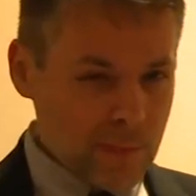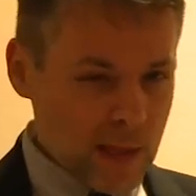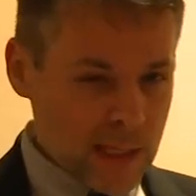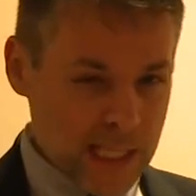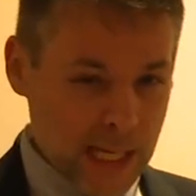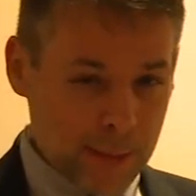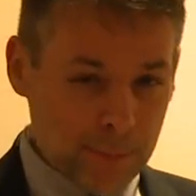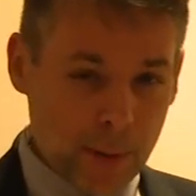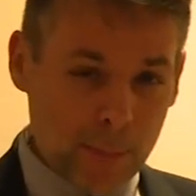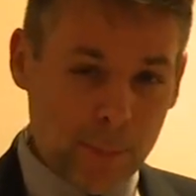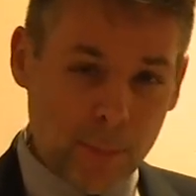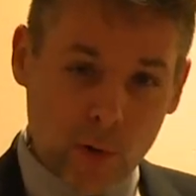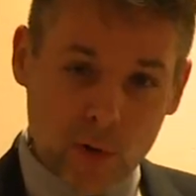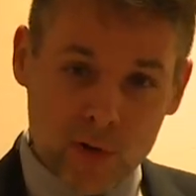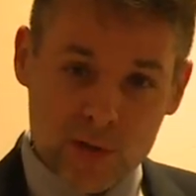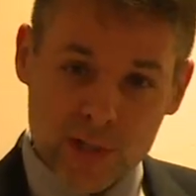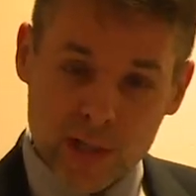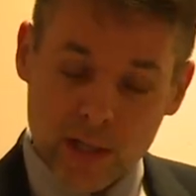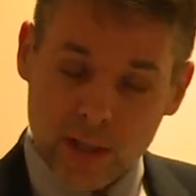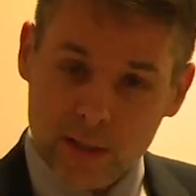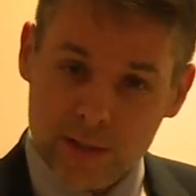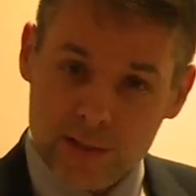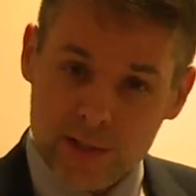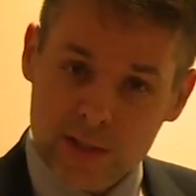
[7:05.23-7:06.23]
some
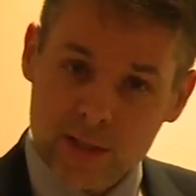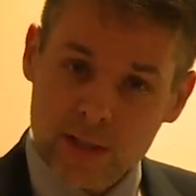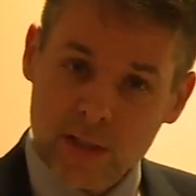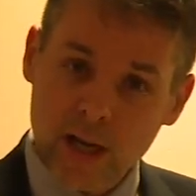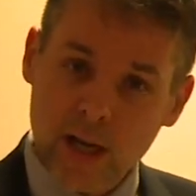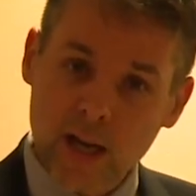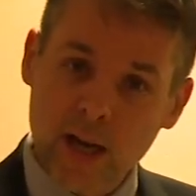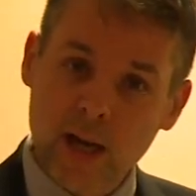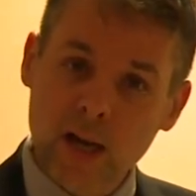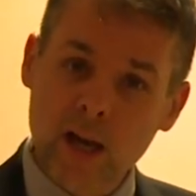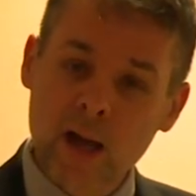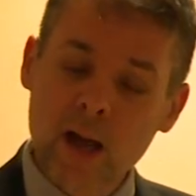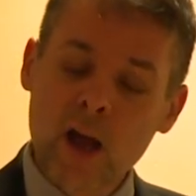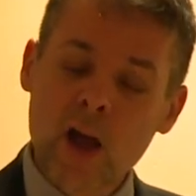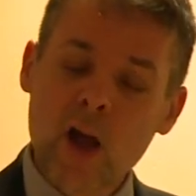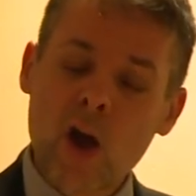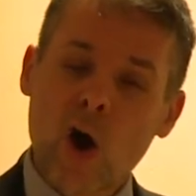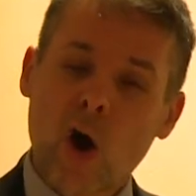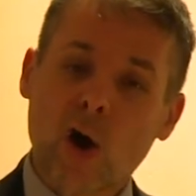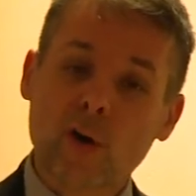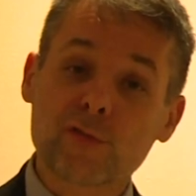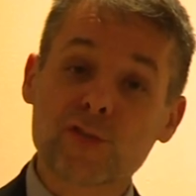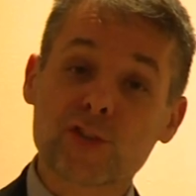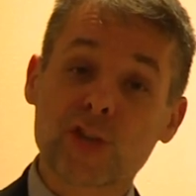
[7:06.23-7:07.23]
proposals uh,
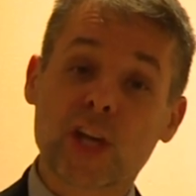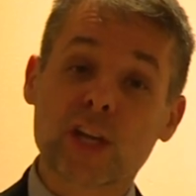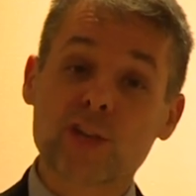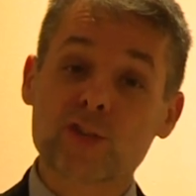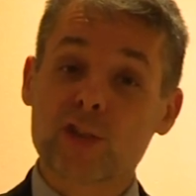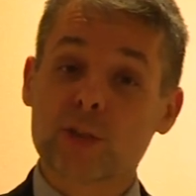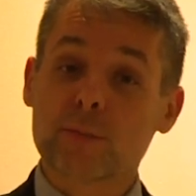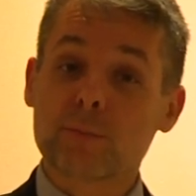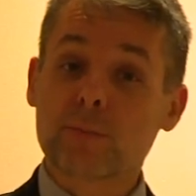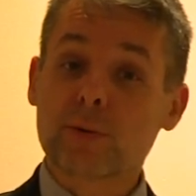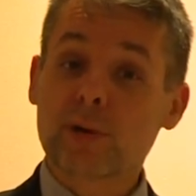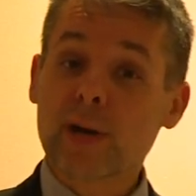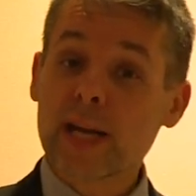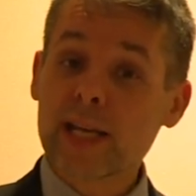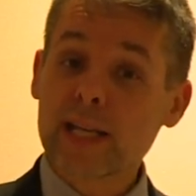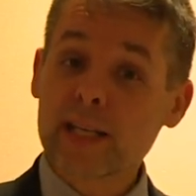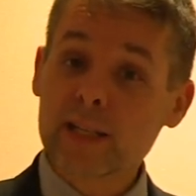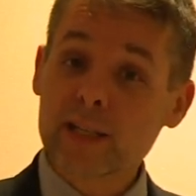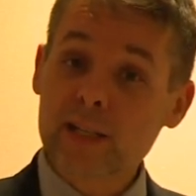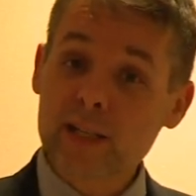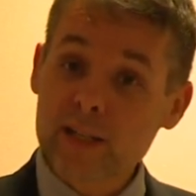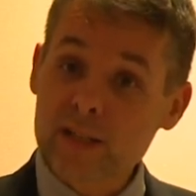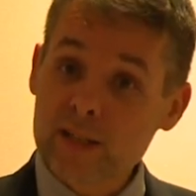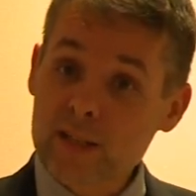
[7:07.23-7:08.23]
of changing
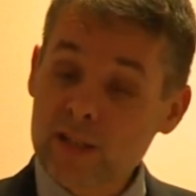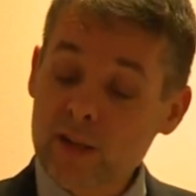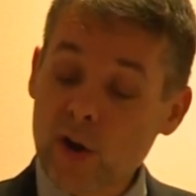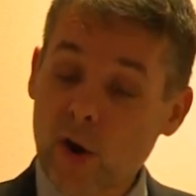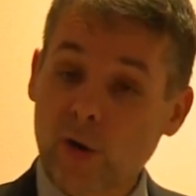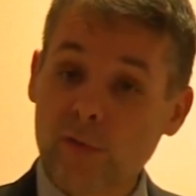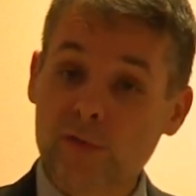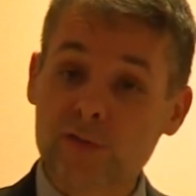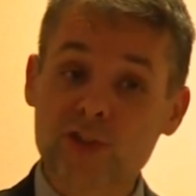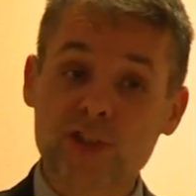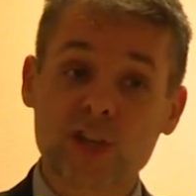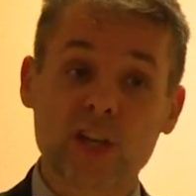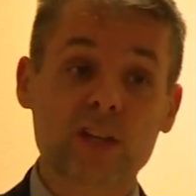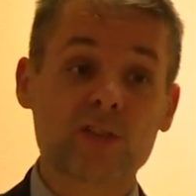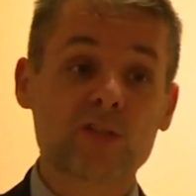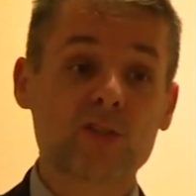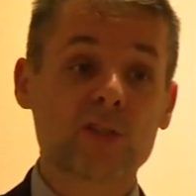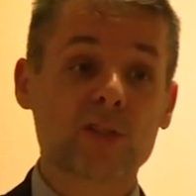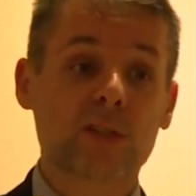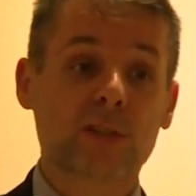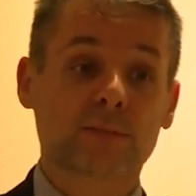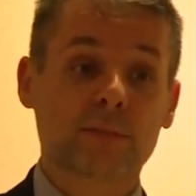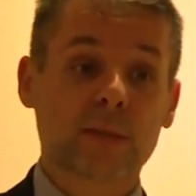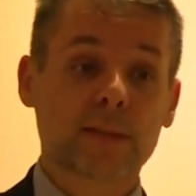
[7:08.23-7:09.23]
prayers, of
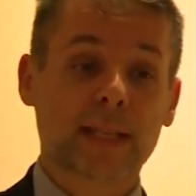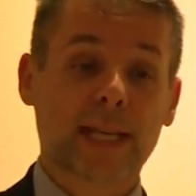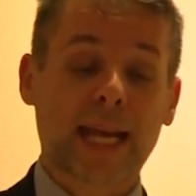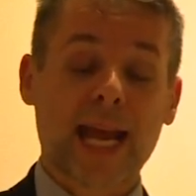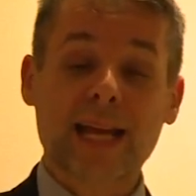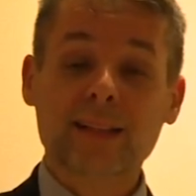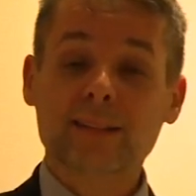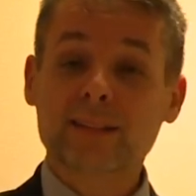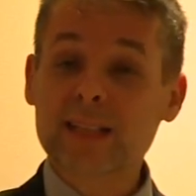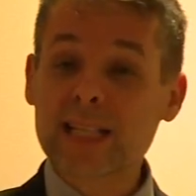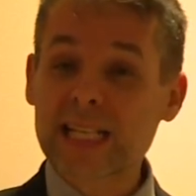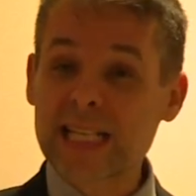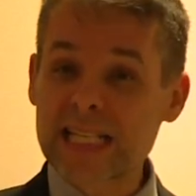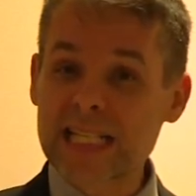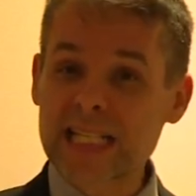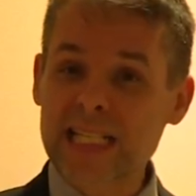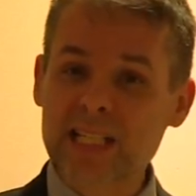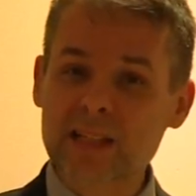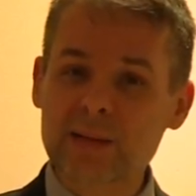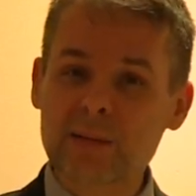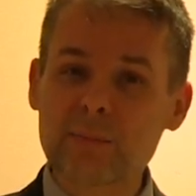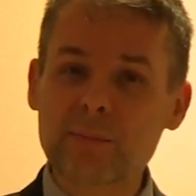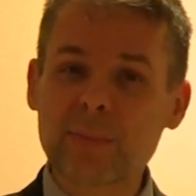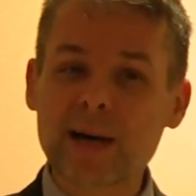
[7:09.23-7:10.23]
changing the
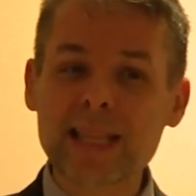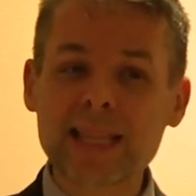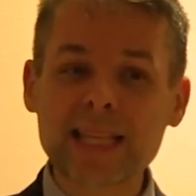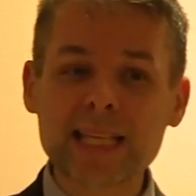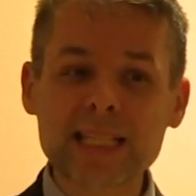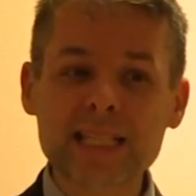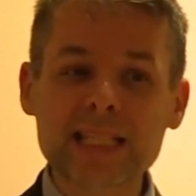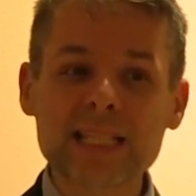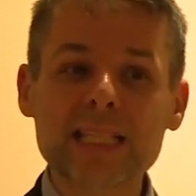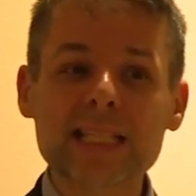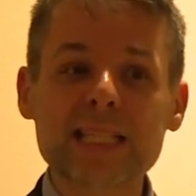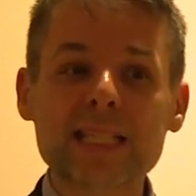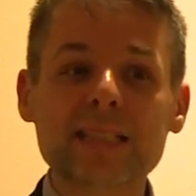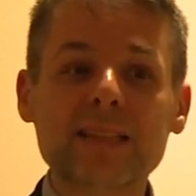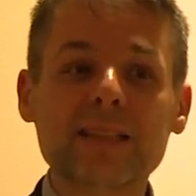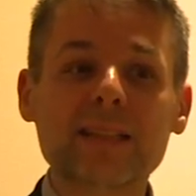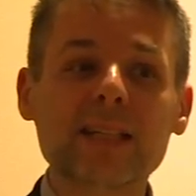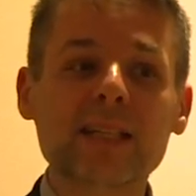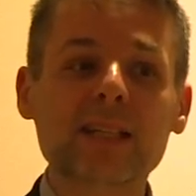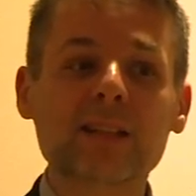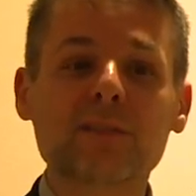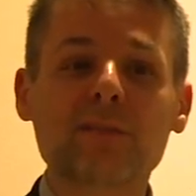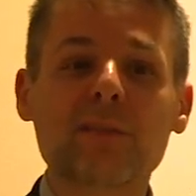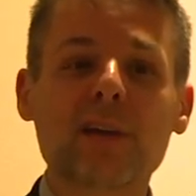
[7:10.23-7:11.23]
catechism, but this is
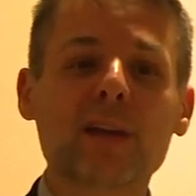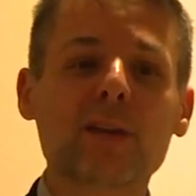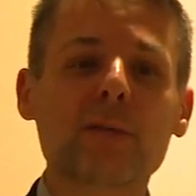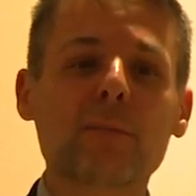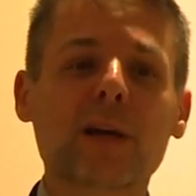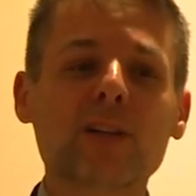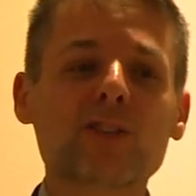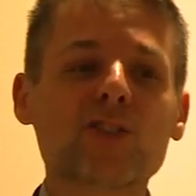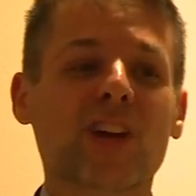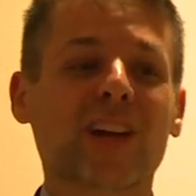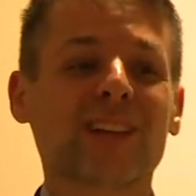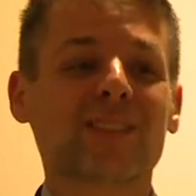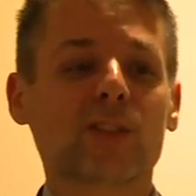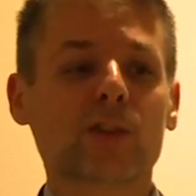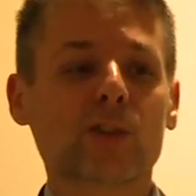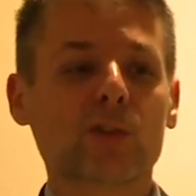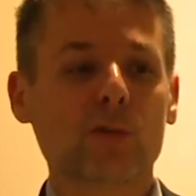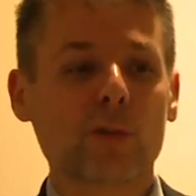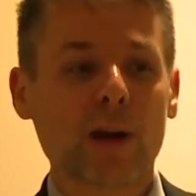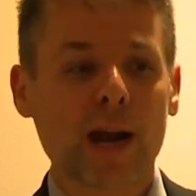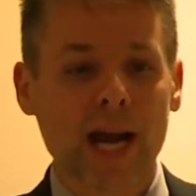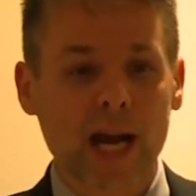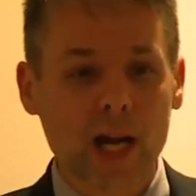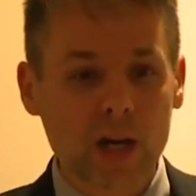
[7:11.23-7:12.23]
still very much
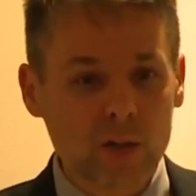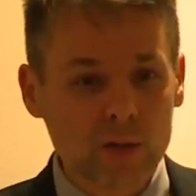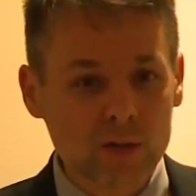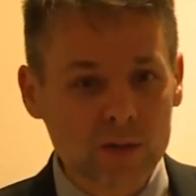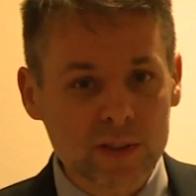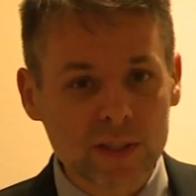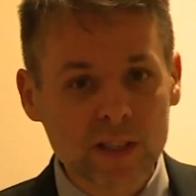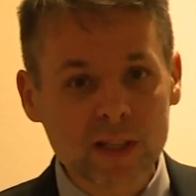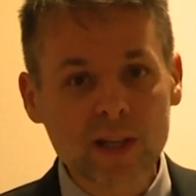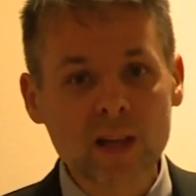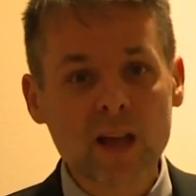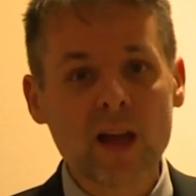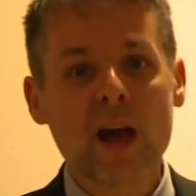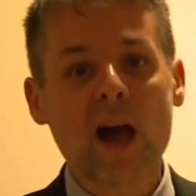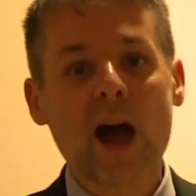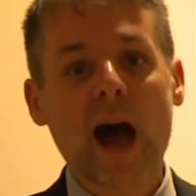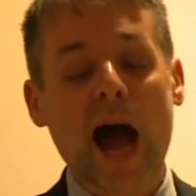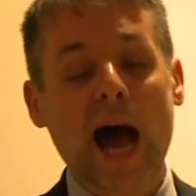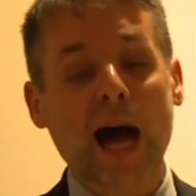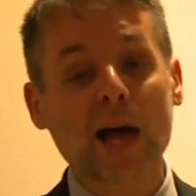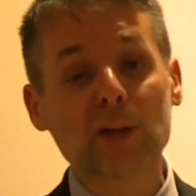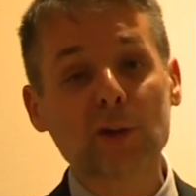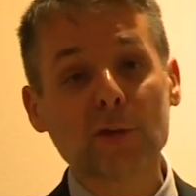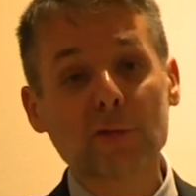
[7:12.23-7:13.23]
underground,
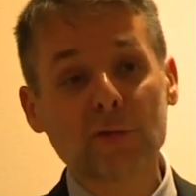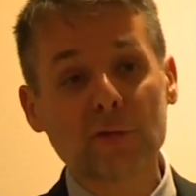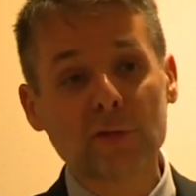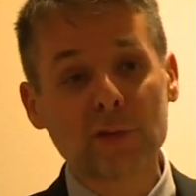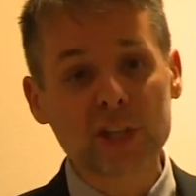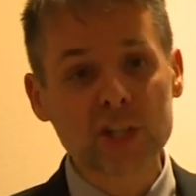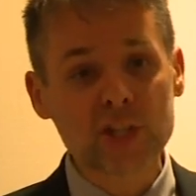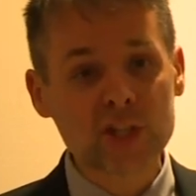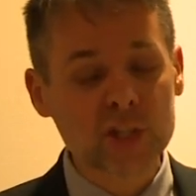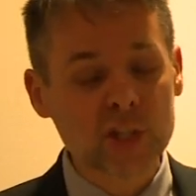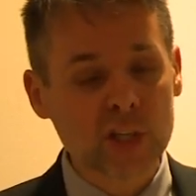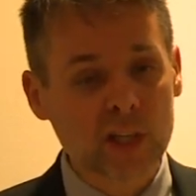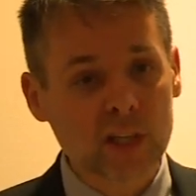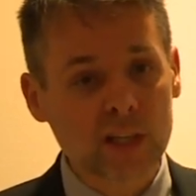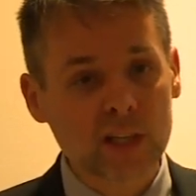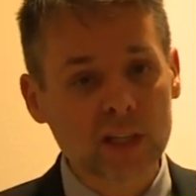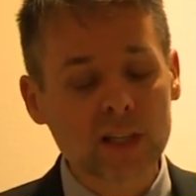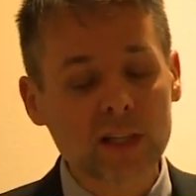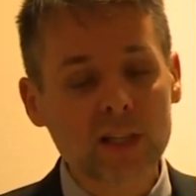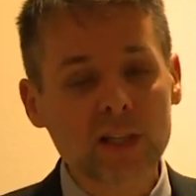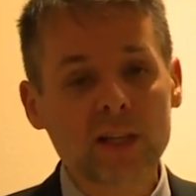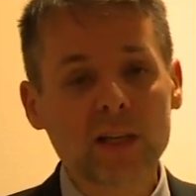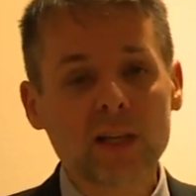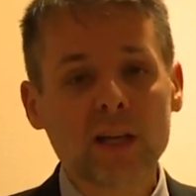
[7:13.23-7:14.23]

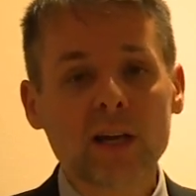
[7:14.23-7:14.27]
unofficial,